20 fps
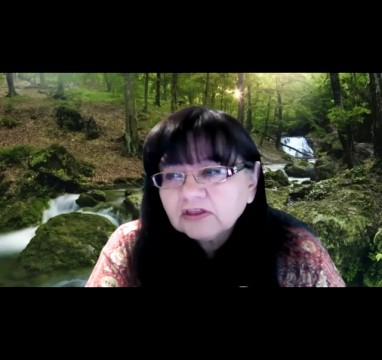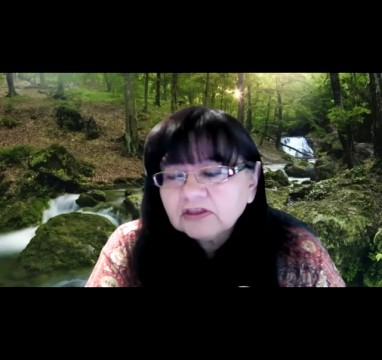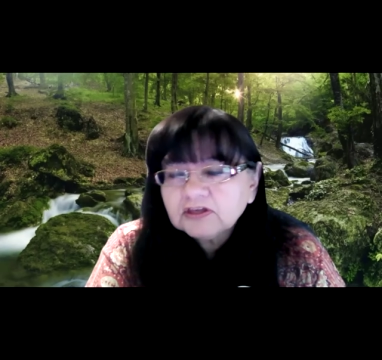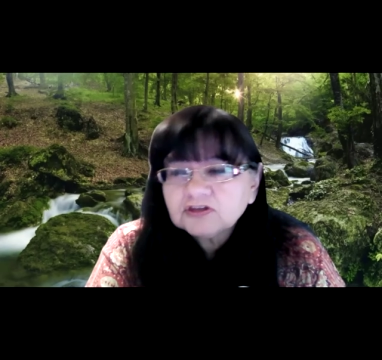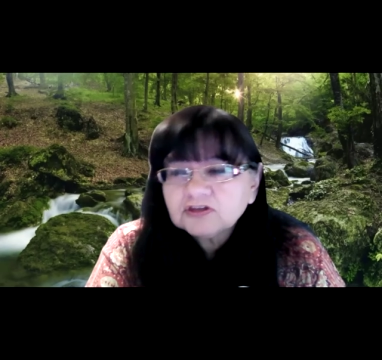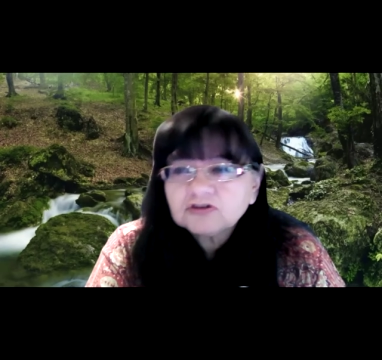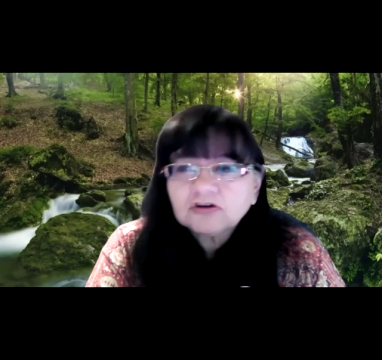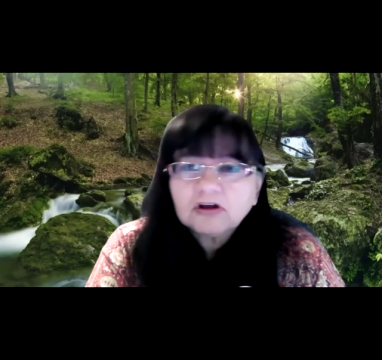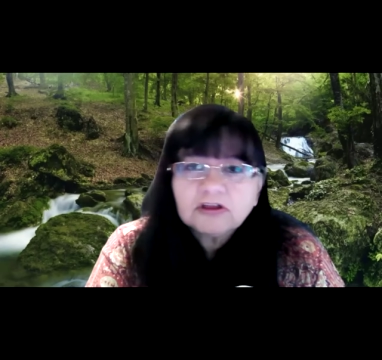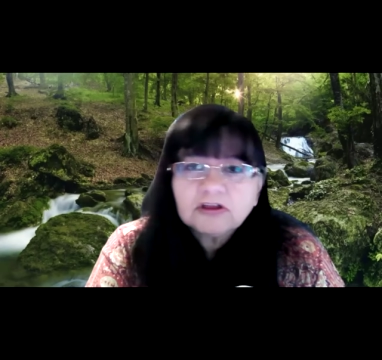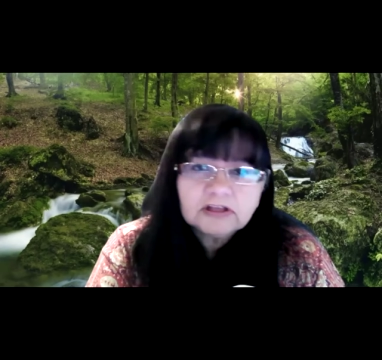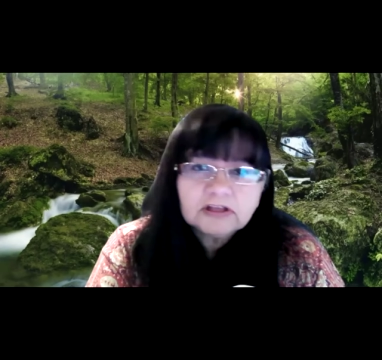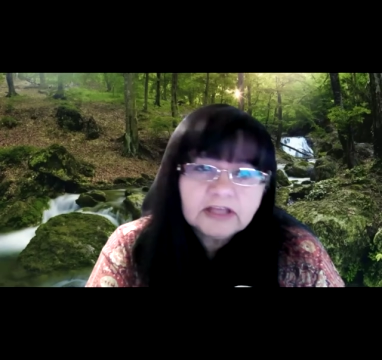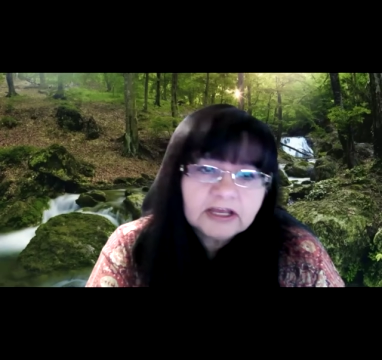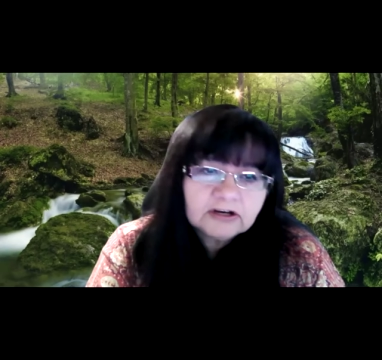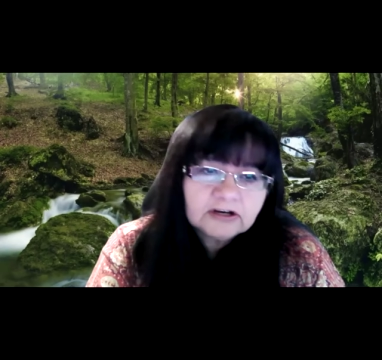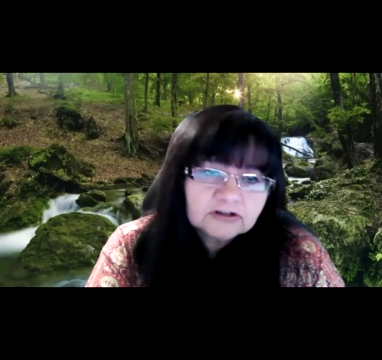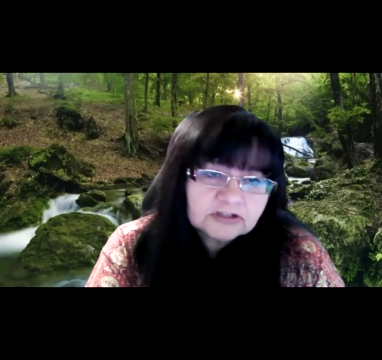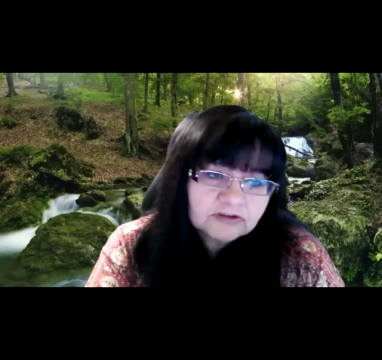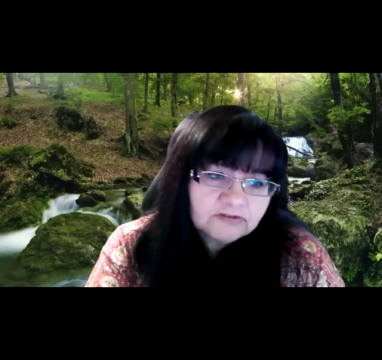these are all the
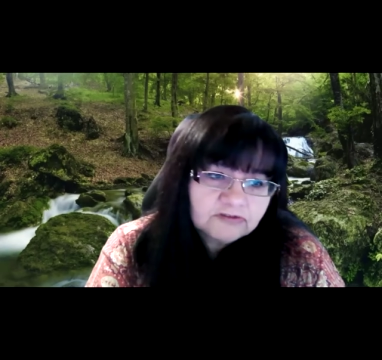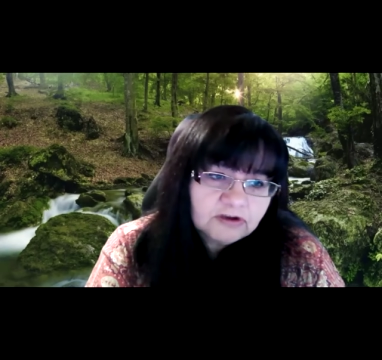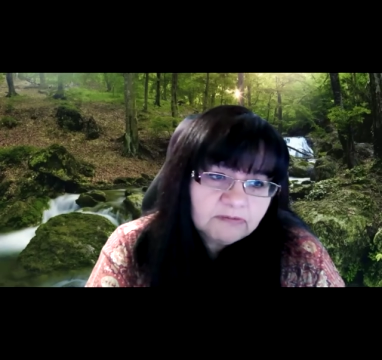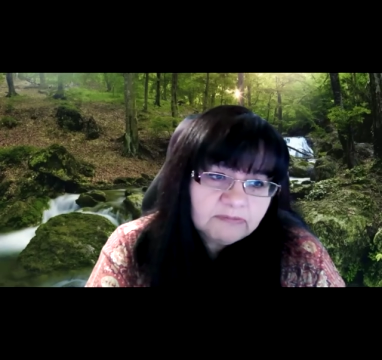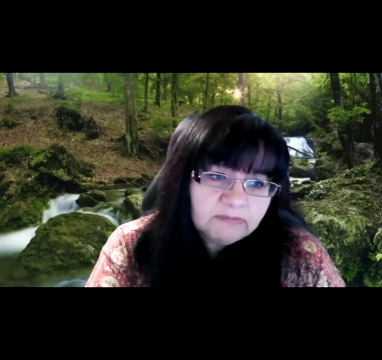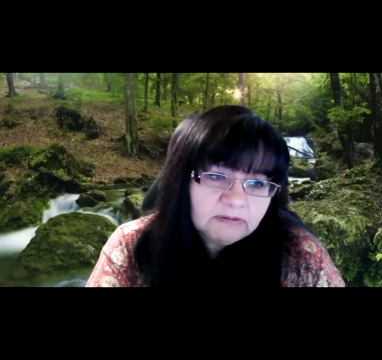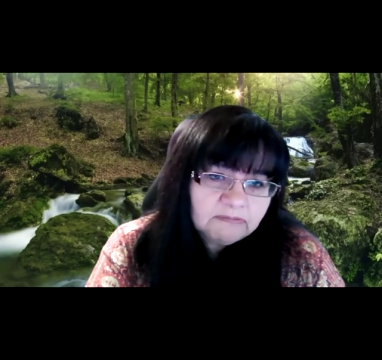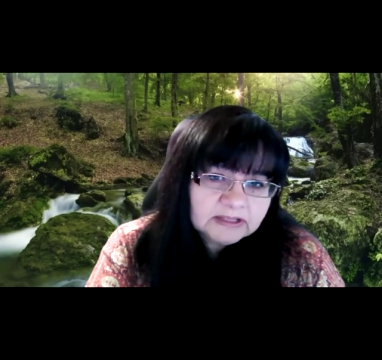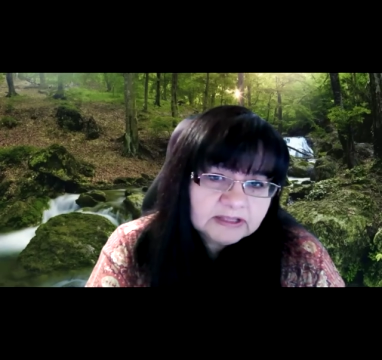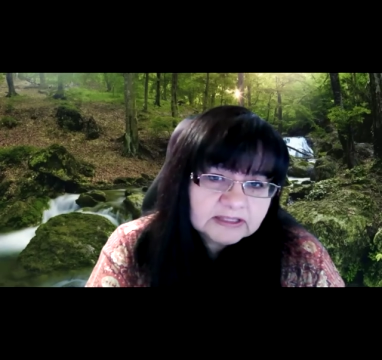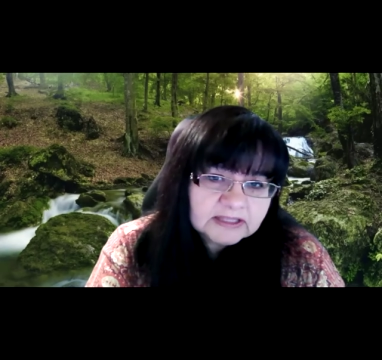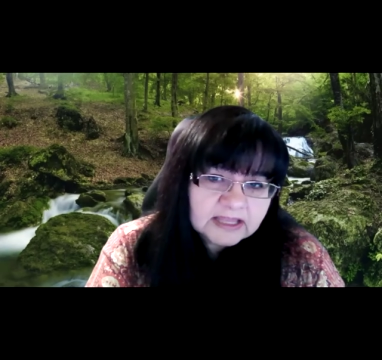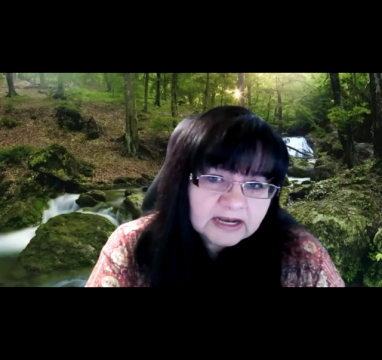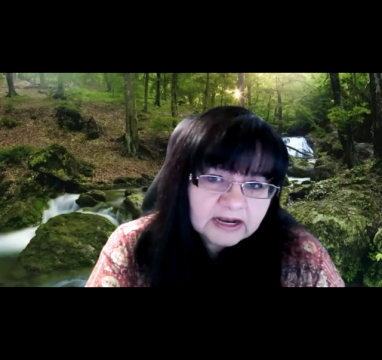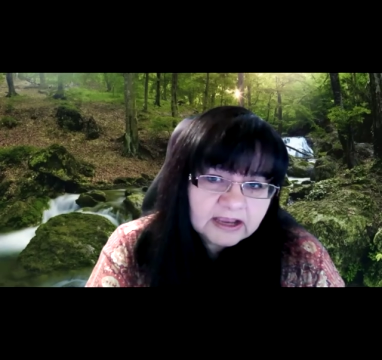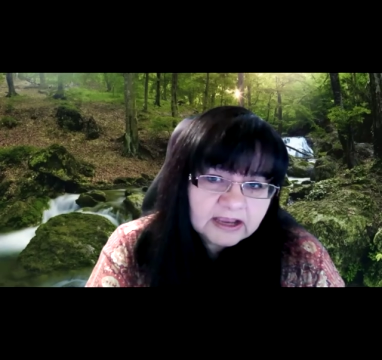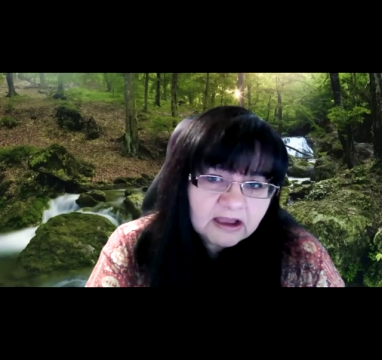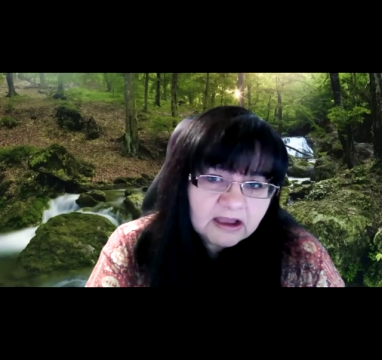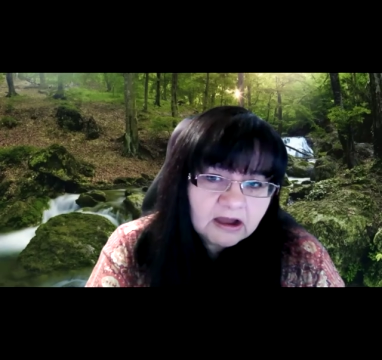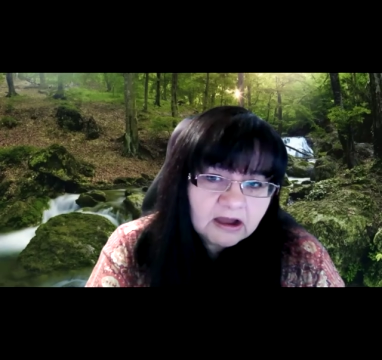letters of commitment
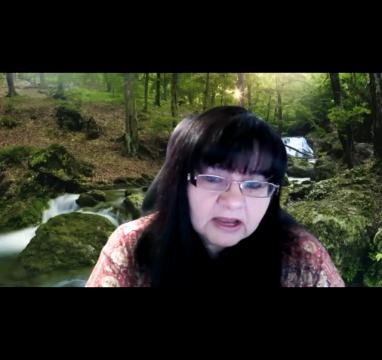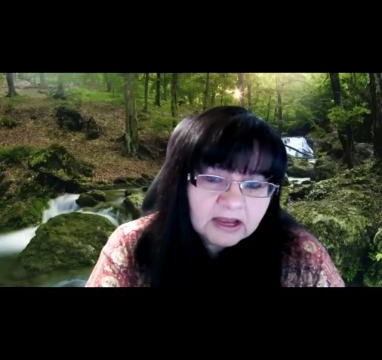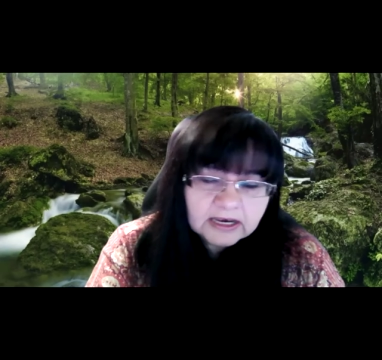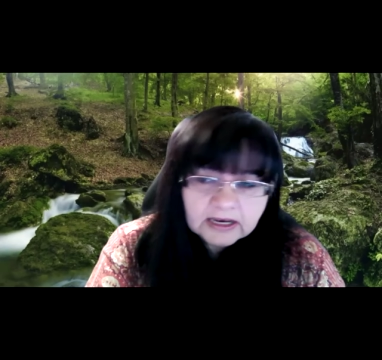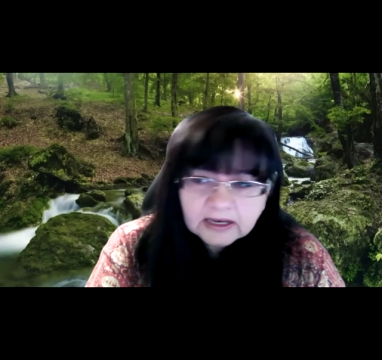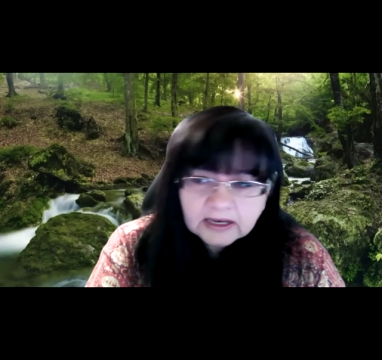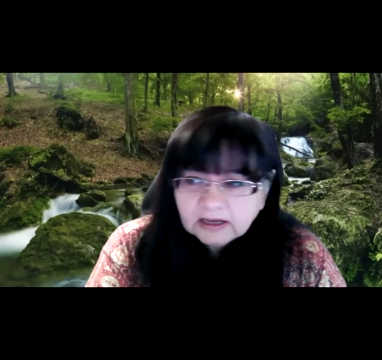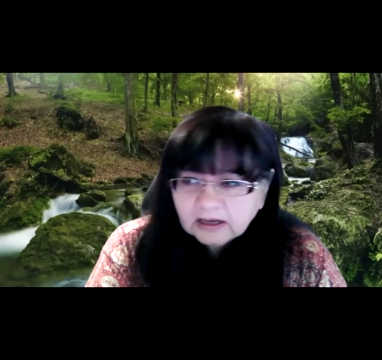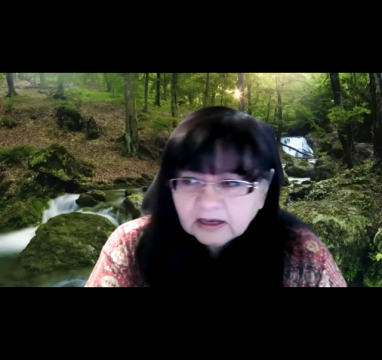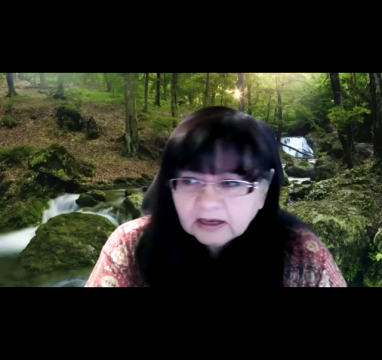that I got.